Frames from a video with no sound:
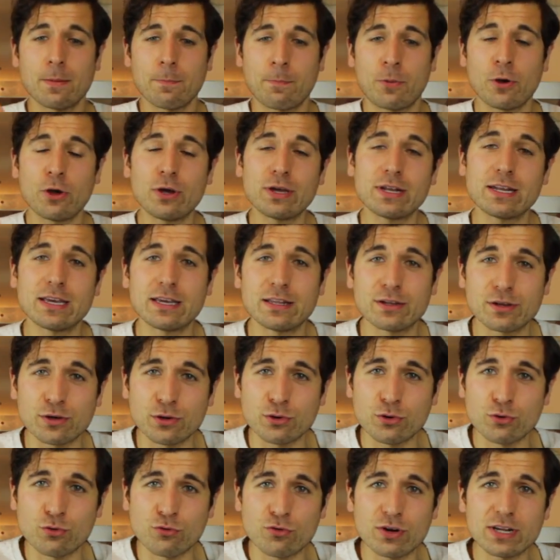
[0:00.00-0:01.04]
putting it in a
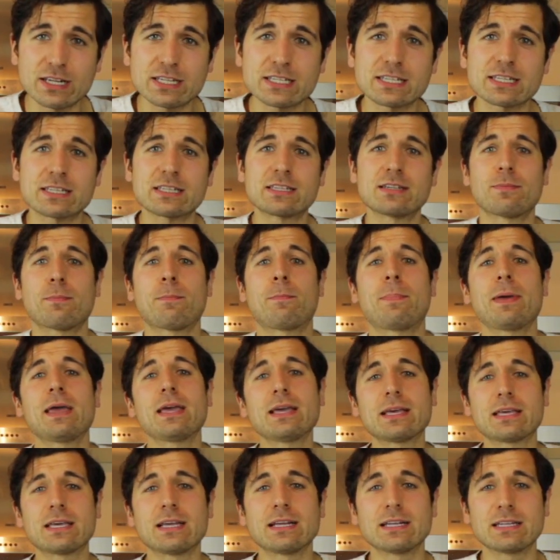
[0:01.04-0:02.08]
greased
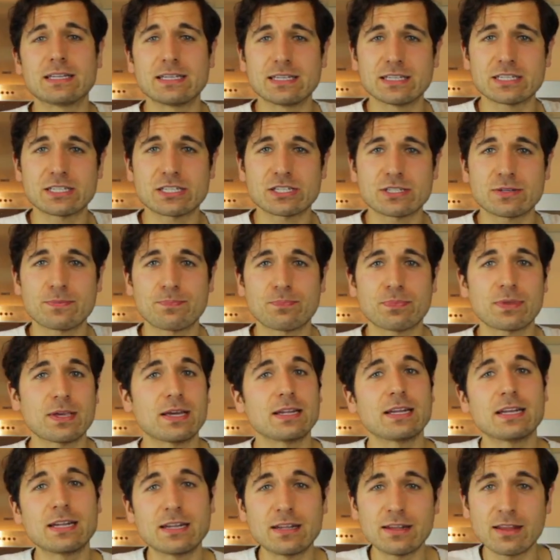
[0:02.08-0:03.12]
baking dish,
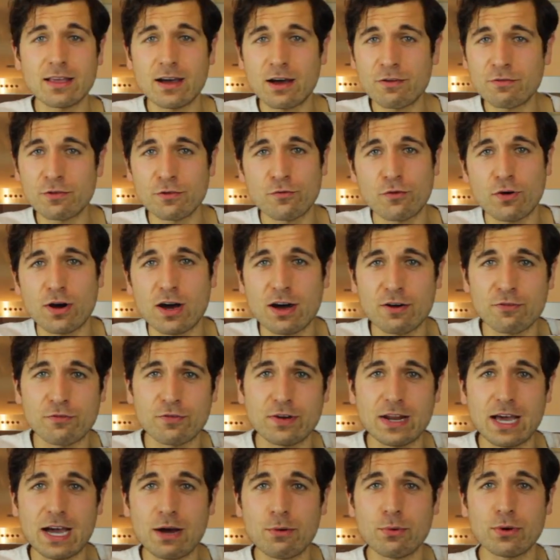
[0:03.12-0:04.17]
and then in the oven for half
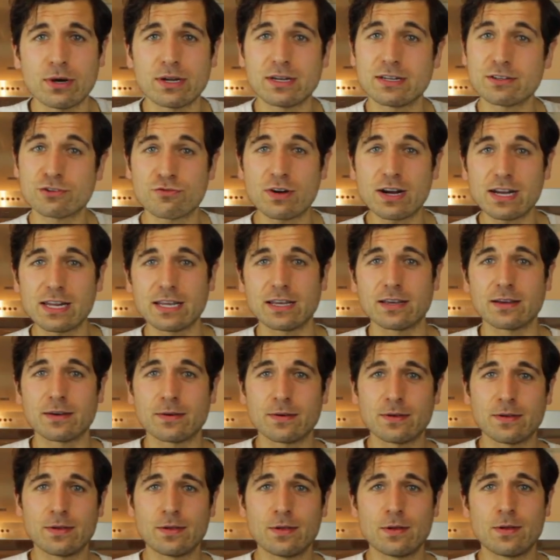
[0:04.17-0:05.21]
an hour, and it's ready.
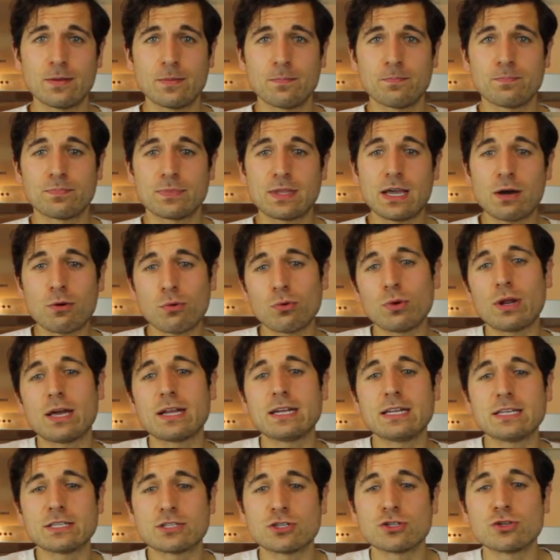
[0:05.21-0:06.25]
Now all I
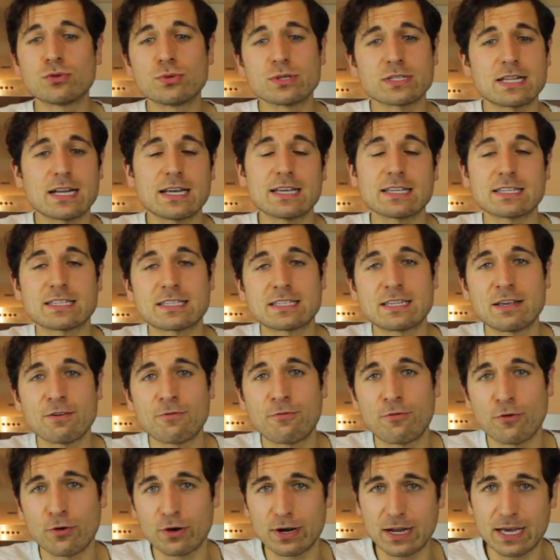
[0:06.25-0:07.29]
need to do is let it
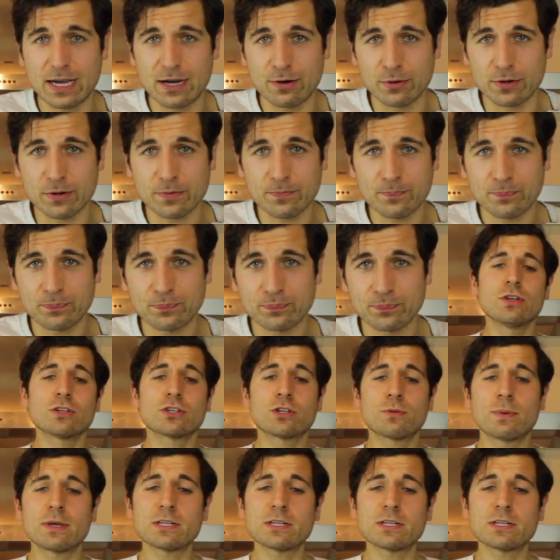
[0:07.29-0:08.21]
sit for an hour. So the